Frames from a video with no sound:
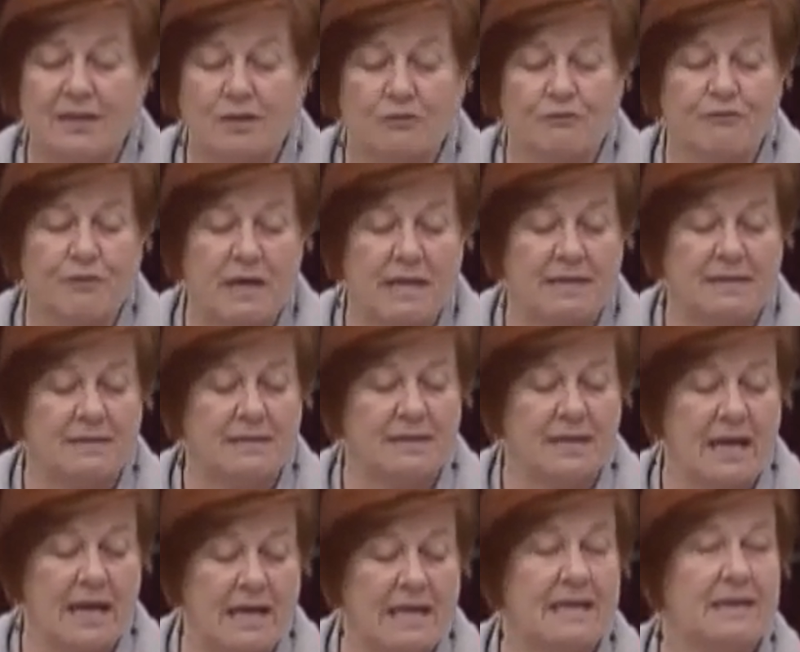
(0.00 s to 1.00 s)
I don't find
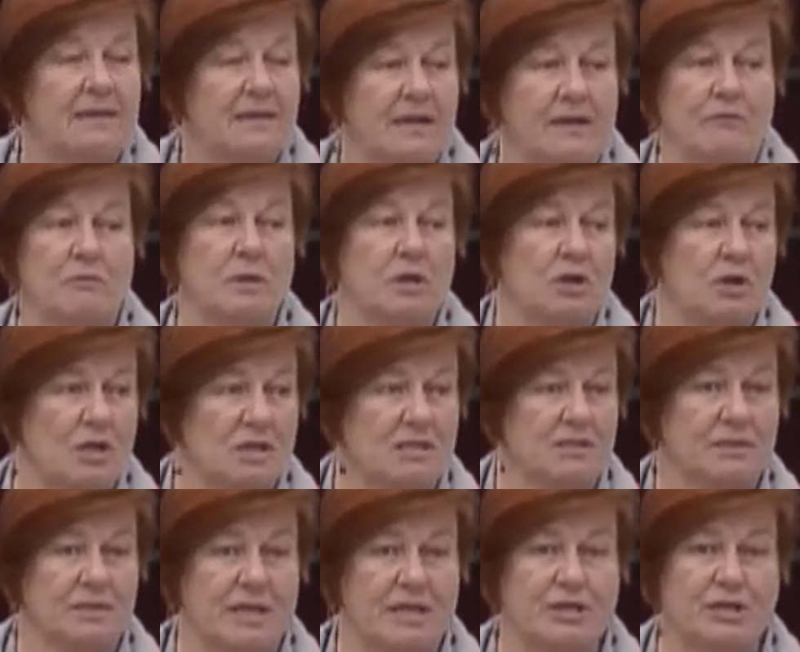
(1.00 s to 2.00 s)
any government
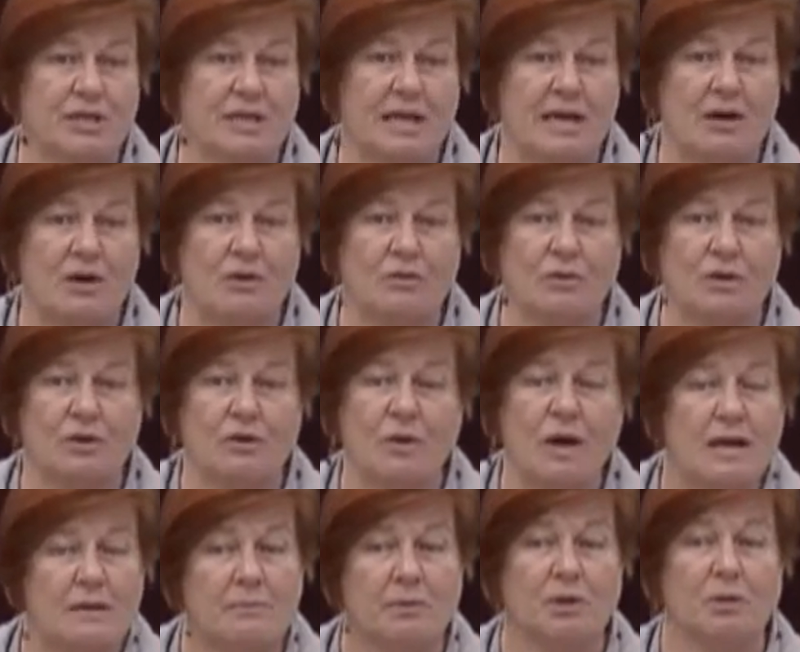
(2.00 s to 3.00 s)
consultation now
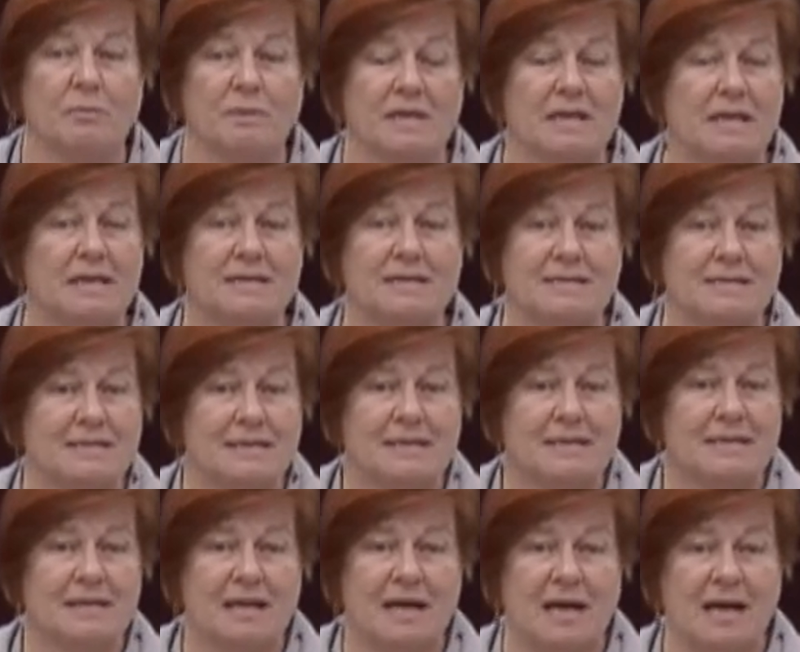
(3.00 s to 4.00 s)
credible, because
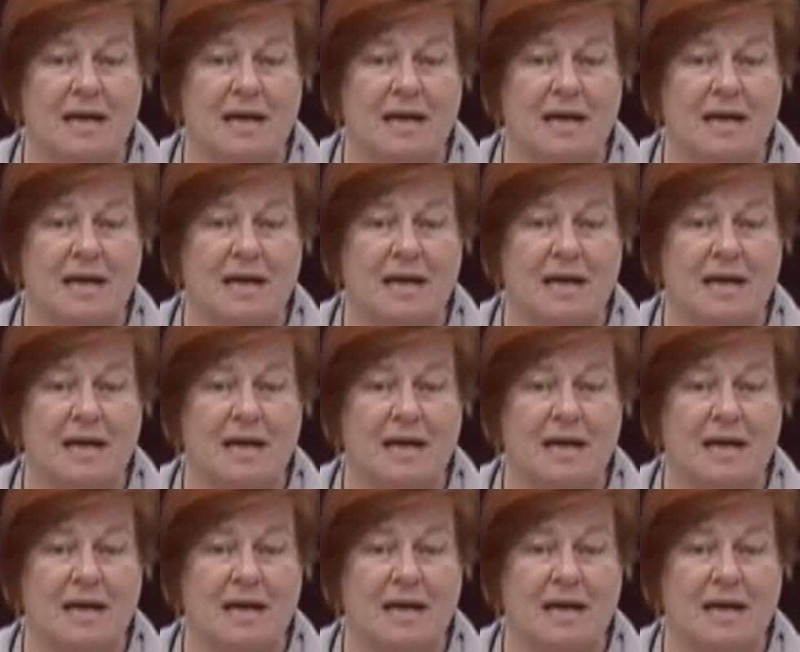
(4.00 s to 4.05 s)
